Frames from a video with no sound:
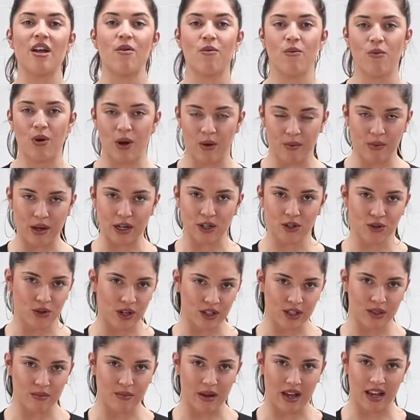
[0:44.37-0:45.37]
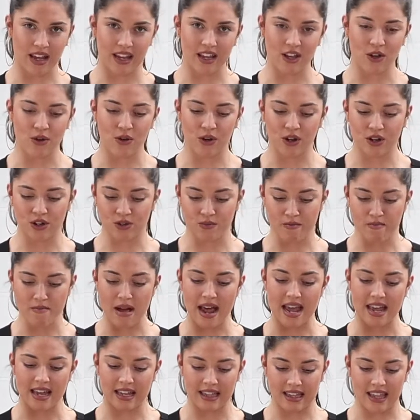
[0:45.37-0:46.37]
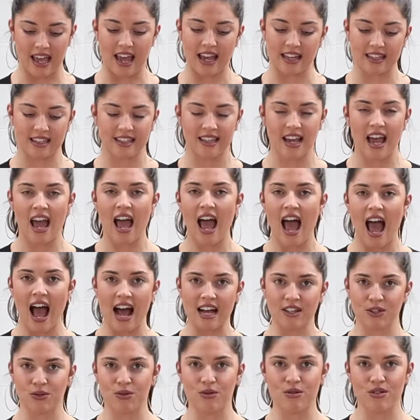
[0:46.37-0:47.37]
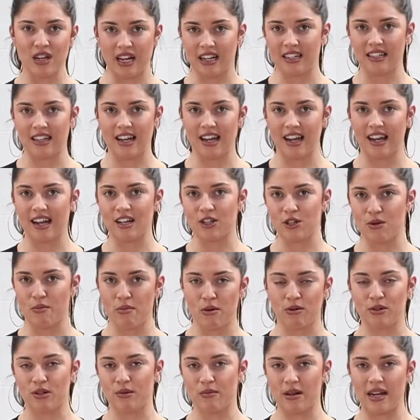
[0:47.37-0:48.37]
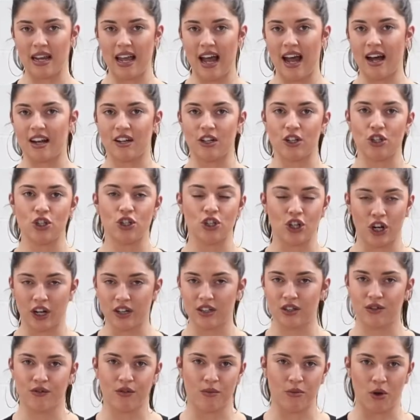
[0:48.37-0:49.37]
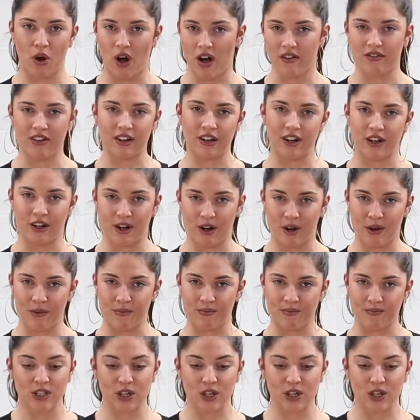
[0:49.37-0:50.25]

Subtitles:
It will be, trust me. You can make this as authentic as you possibly can just from your oven at home.